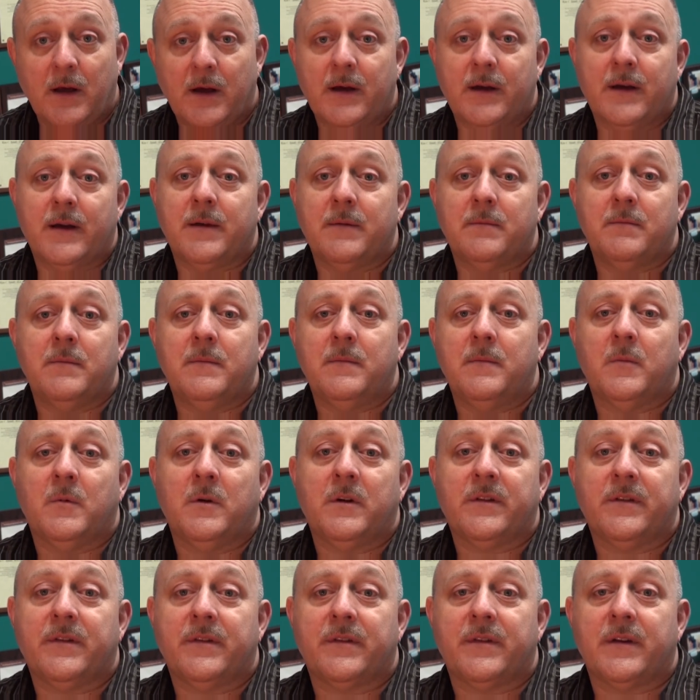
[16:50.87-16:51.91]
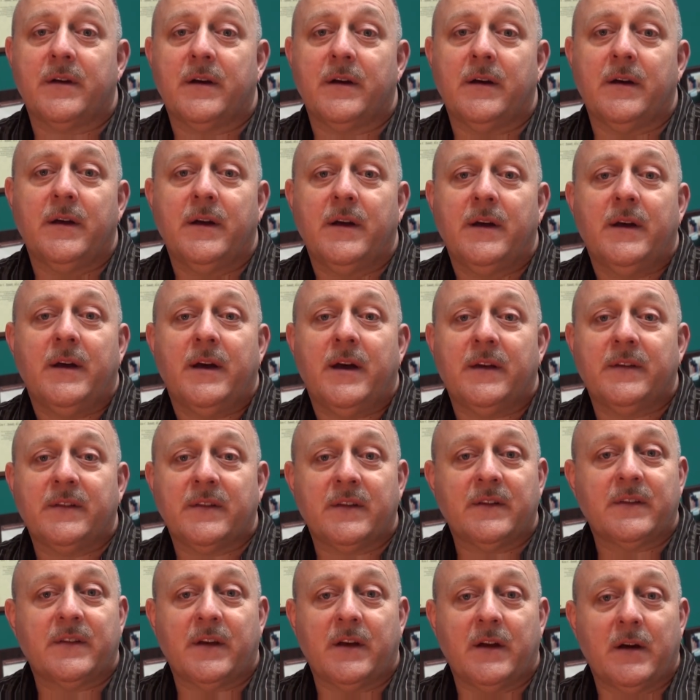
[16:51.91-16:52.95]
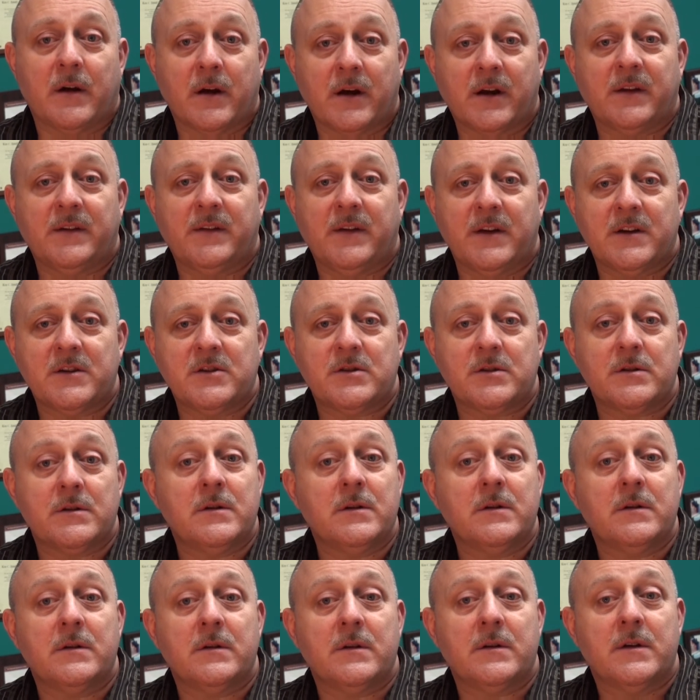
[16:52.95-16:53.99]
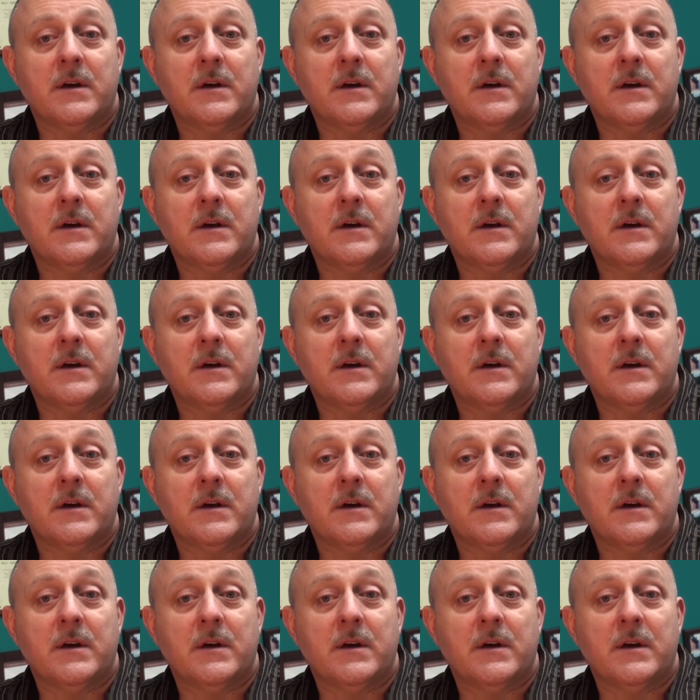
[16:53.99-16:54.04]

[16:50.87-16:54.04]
I'm with uh, SSA Architecture,